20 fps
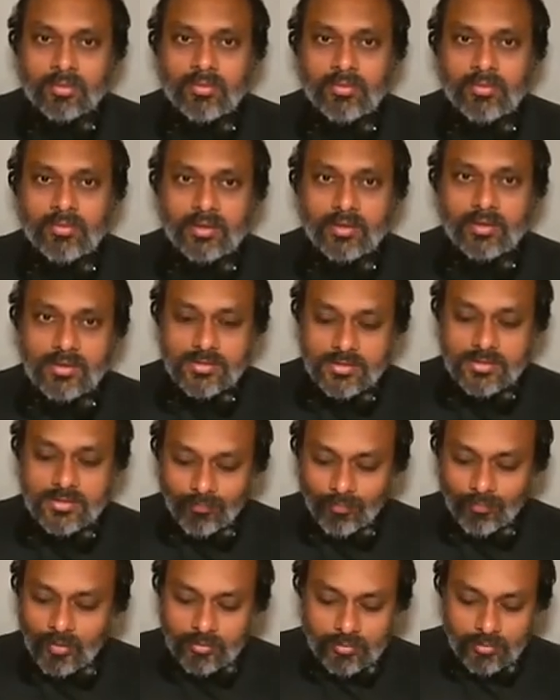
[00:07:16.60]
vectors.
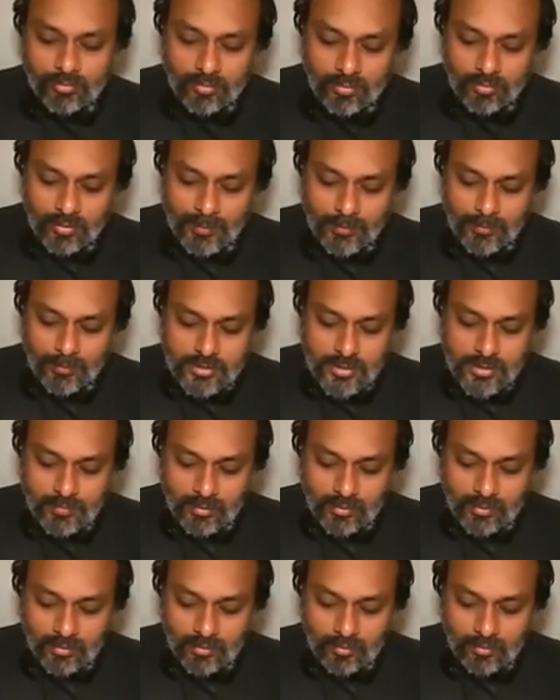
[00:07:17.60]
So I'm
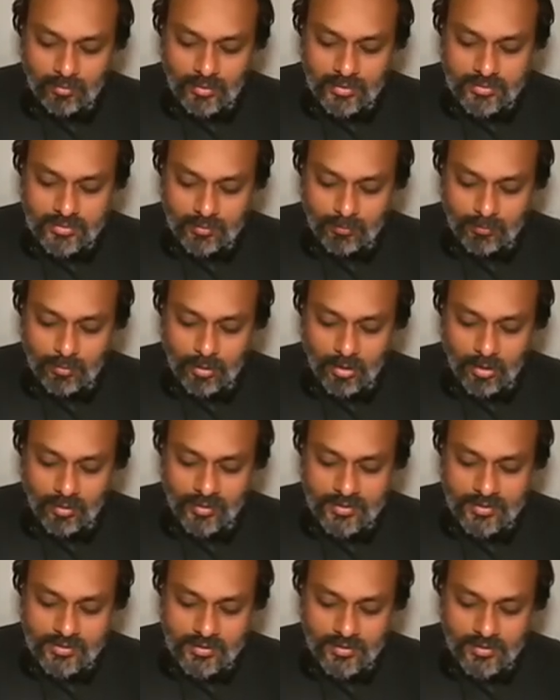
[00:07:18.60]
assuming now as the block
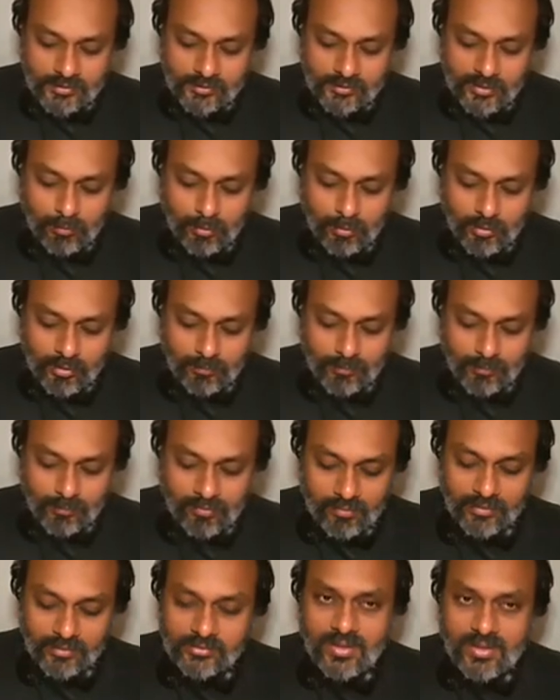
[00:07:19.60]
has reached the bottom, the
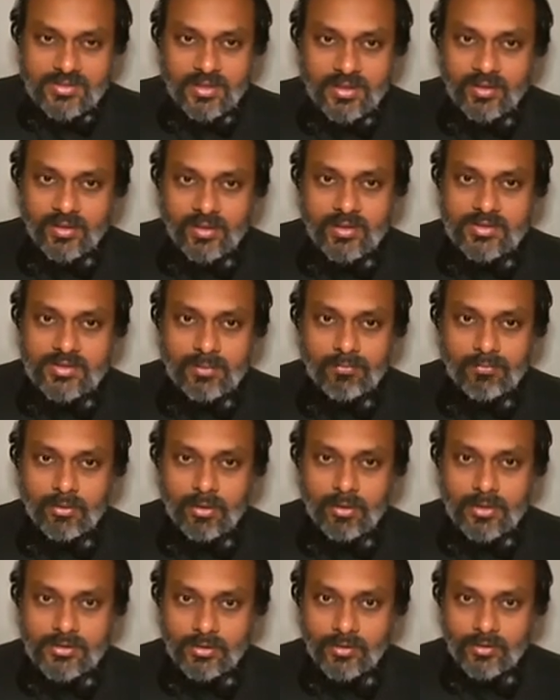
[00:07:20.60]
wedge has attained some
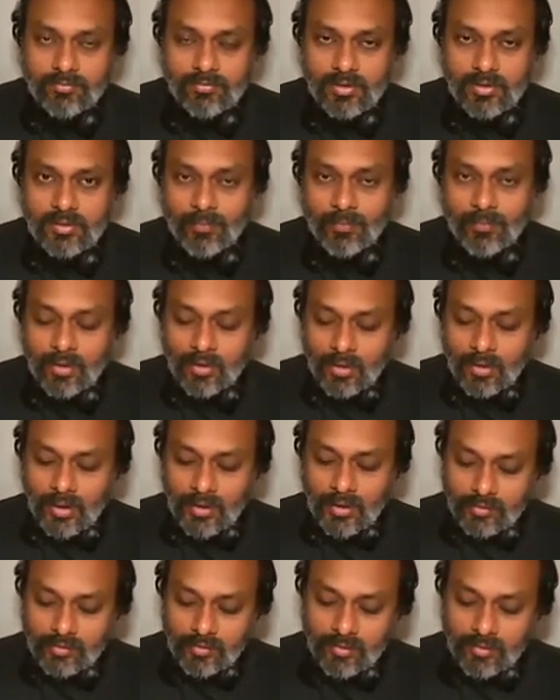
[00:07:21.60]
velocity v,
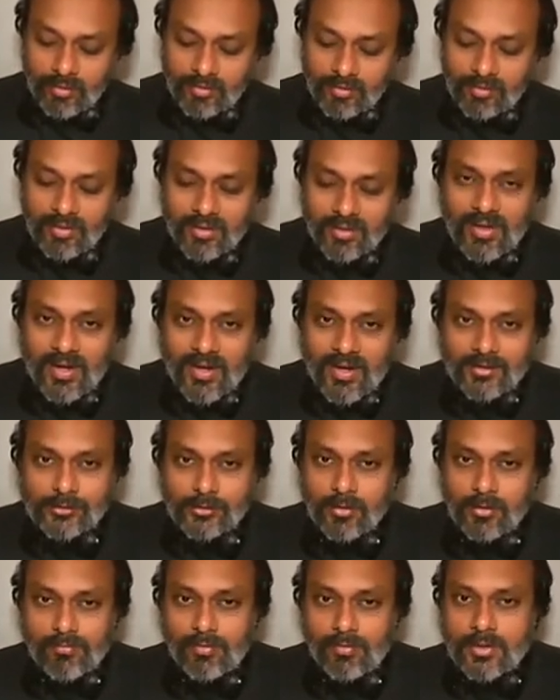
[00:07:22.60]
and the
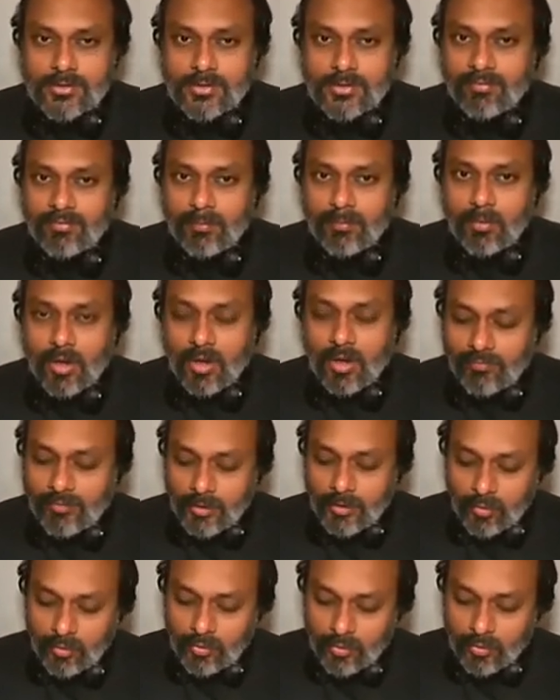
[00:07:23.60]
direction of velocity of the block
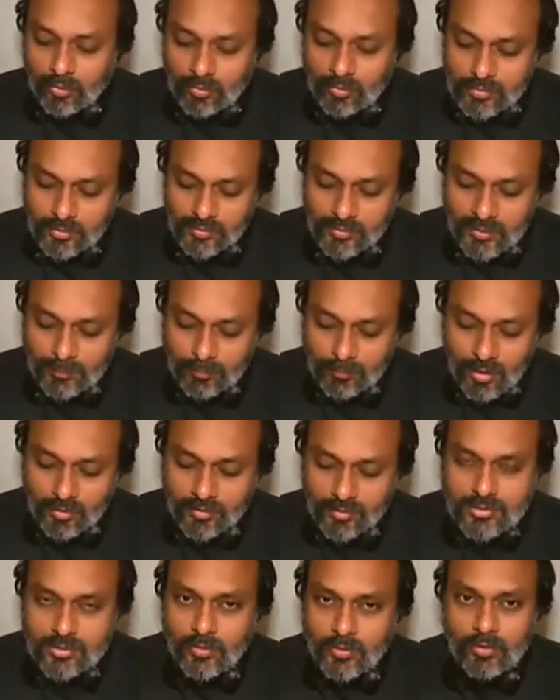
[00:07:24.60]
we don't know. So that
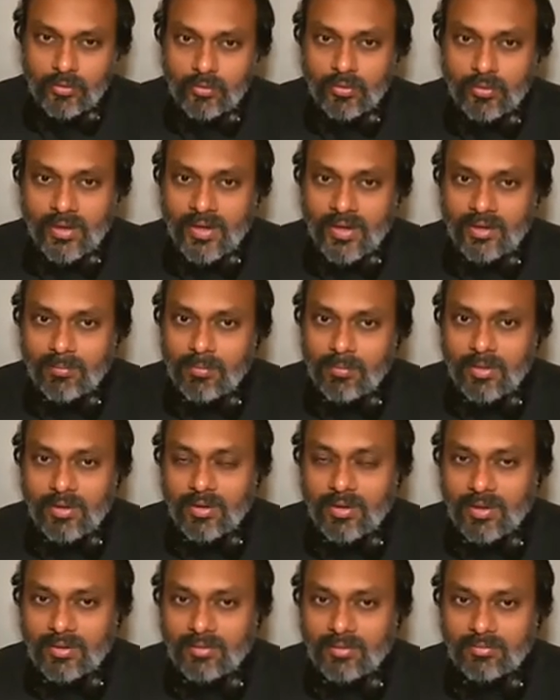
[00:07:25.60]
block is going to
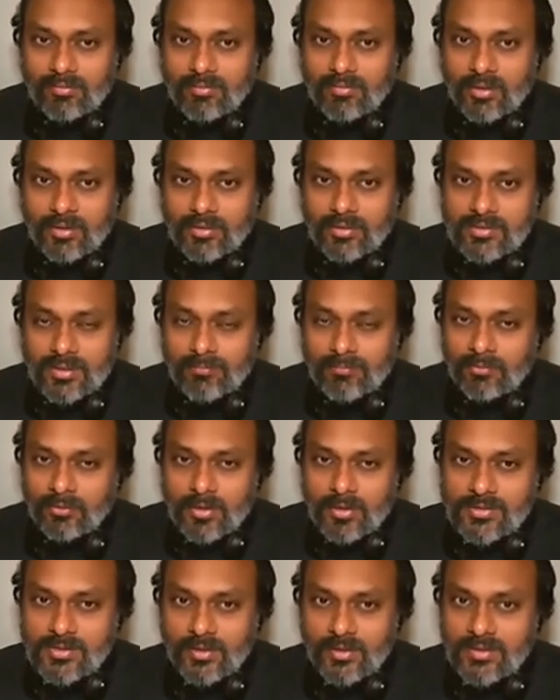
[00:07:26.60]
randomly have some
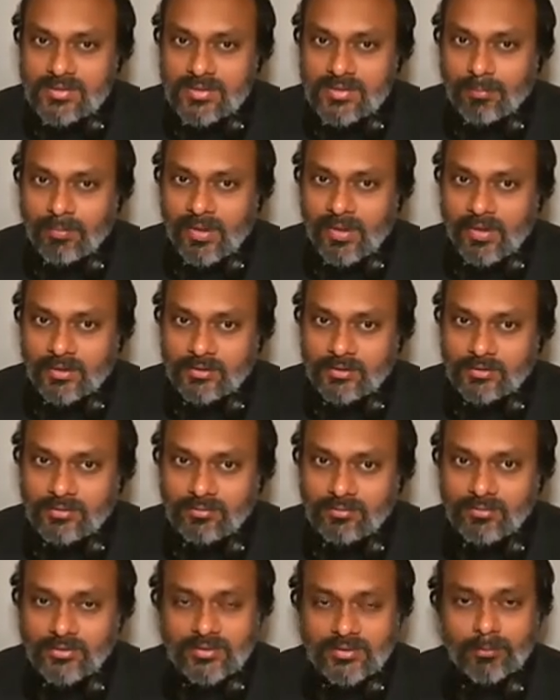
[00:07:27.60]
velocity in some
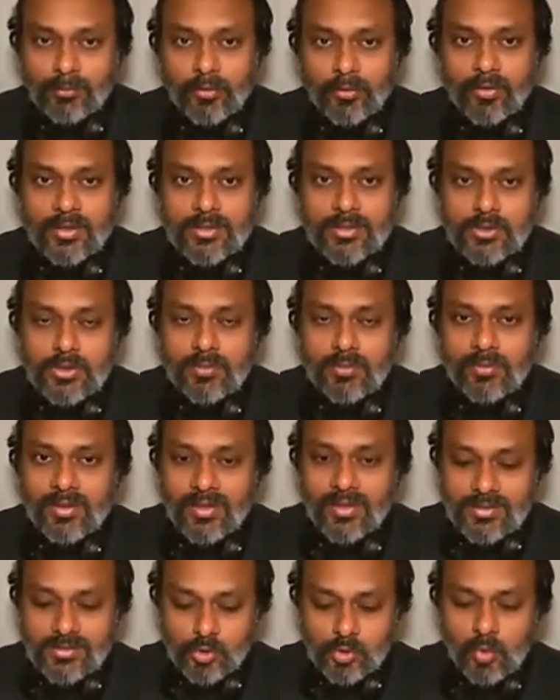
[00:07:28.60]
direction, which I'm going to assume it
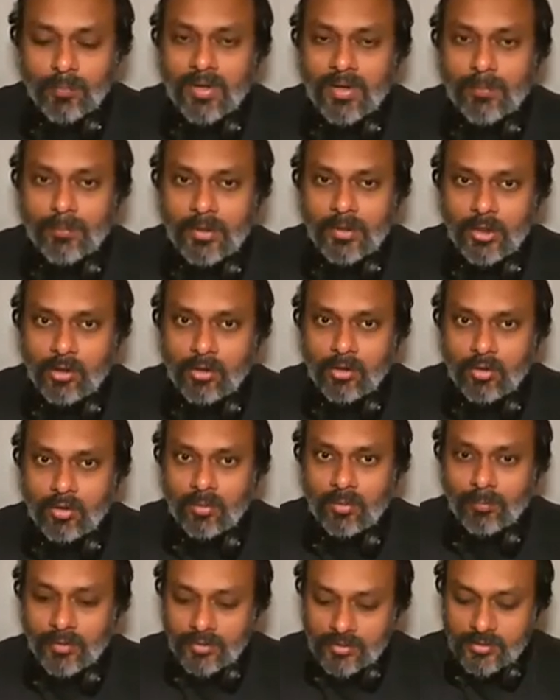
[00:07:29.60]
as two perpendicular
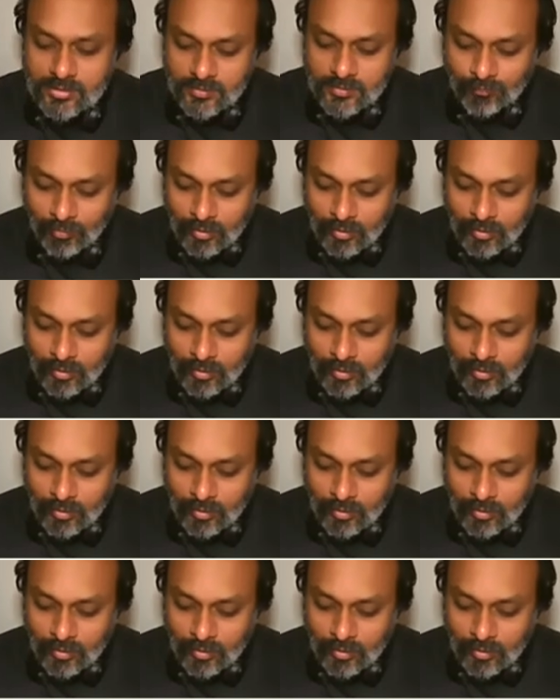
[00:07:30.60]
components.